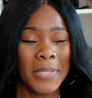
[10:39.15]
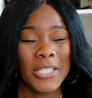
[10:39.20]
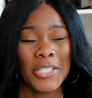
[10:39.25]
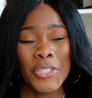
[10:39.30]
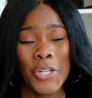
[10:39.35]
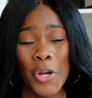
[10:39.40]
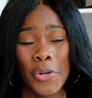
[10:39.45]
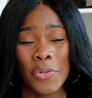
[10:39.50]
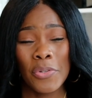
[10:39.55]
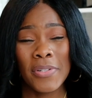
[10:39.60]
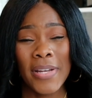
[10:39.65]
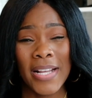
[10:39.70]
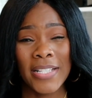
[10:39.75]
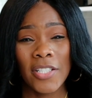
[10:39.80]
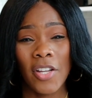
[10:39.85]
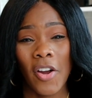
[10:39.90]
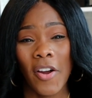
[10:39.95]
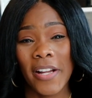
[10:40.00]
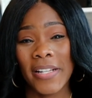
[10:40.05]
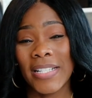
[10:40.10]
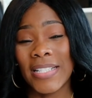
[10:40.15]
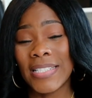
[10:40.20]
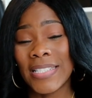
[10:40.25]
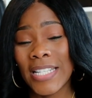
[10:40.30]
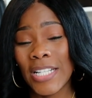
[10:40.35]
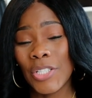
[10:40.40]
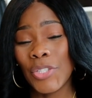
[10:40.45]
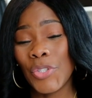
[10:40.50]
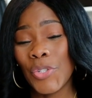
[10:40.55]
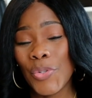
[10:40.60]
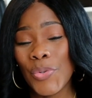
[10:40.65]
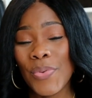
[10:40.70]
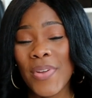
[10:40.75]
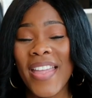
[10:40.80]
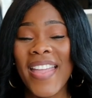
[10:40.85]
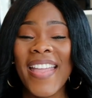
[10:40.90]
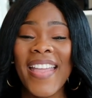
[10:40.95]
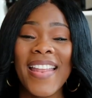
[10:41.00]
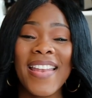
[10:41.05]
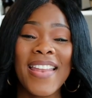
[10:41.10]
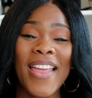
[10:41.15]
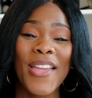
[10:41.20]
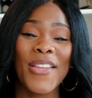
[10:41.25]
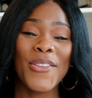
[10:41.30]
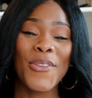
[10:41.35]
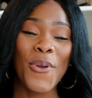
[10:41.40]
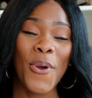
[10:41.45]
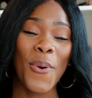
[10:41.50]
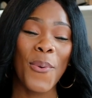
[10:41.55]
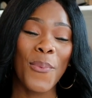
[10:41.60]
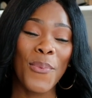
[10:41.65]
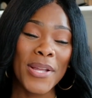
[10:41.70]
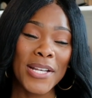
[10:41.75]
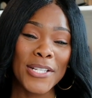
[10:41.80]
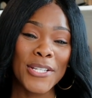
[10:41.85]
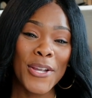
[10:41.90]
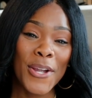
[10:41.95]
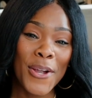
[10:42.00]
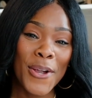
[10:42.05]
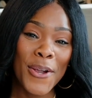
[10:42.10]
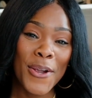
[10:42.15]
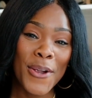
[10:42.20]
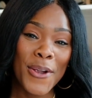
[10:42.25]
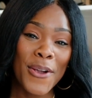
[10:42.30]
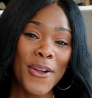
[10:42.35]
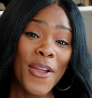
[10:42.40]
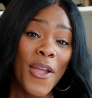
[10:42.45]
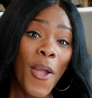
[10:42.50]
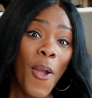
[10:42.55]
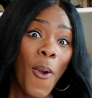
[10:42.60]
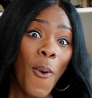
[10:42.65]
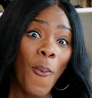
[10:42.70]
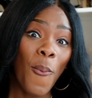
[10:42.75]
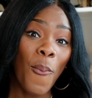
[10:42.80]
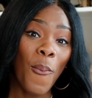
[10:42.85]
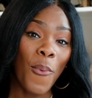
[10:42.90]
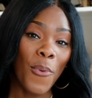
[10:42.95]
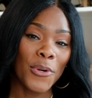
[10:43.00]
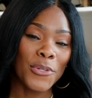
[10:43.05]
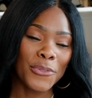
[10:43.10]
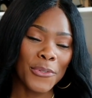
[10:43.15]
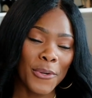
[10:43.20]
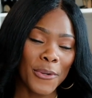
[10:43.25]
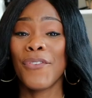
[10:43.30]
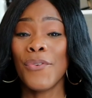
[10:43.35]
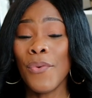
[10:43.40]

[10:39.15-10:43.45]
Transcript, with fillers: but turtlenecks are an essential in your winter wardrobe.